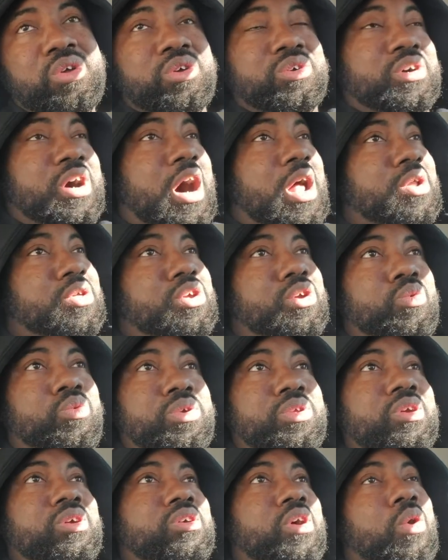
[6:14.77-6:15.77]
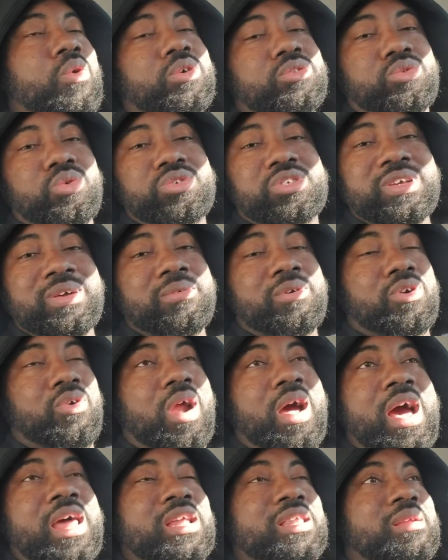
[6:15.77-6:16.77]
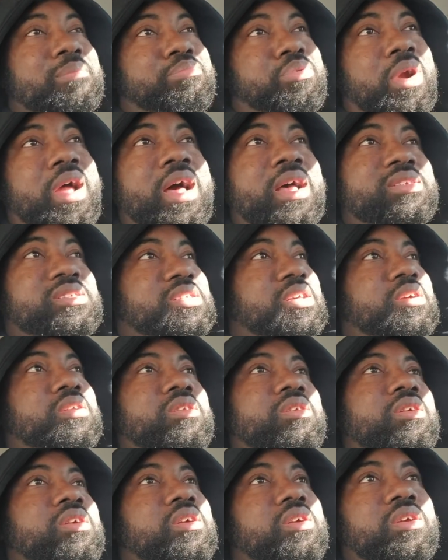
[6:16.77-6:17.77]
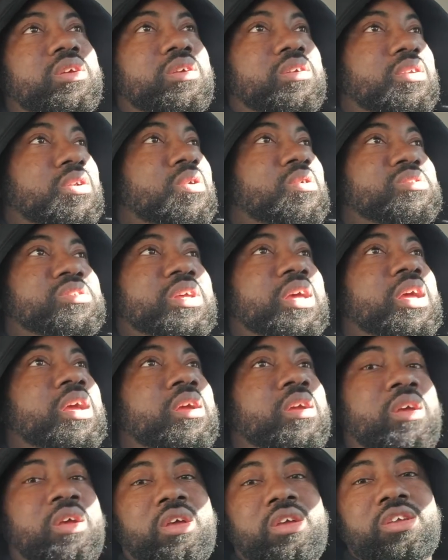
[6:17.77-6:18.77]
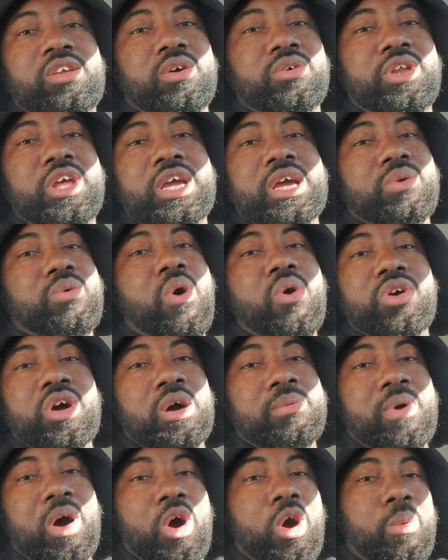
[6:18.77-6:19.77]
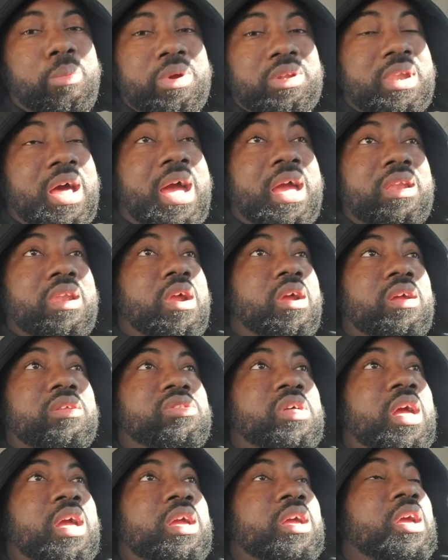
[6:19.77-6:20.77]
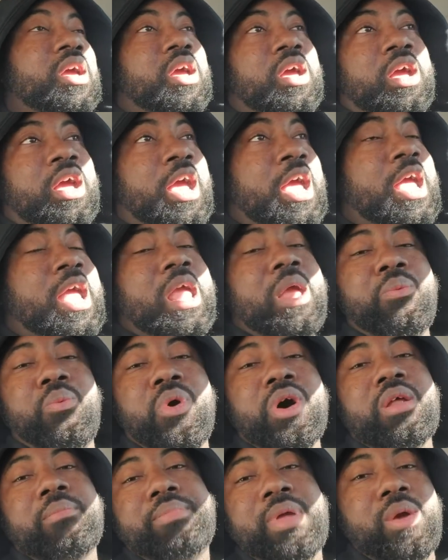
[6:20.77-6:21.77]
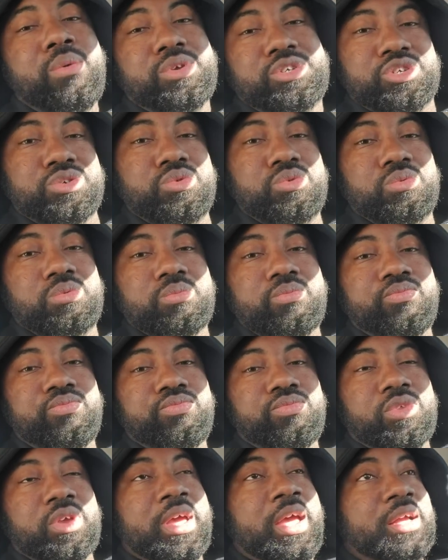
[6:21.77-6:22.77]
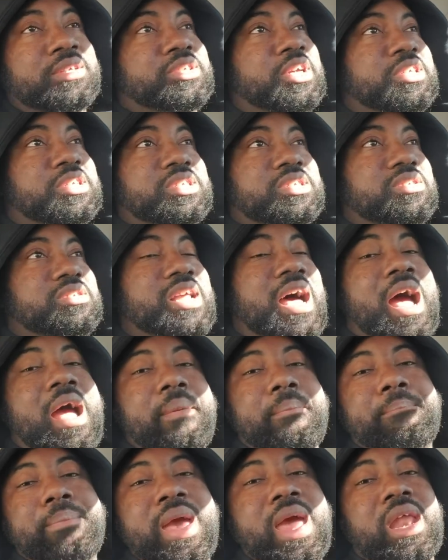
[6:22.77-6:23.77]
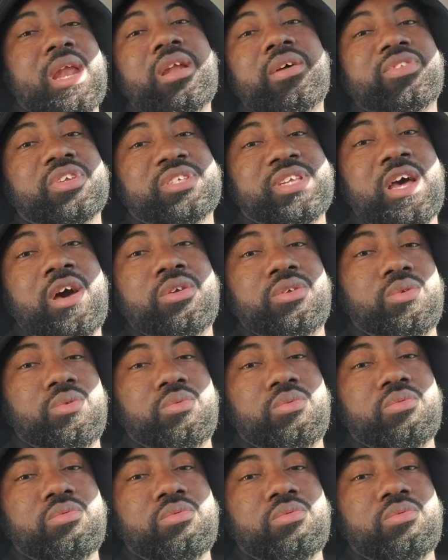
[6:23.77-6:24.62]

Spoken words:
calling you when you're going through something, crying and depressed, and you know what I'm saying? Your nigga won't come home at night and everything. He want to be with you. He just not man enough to tell you.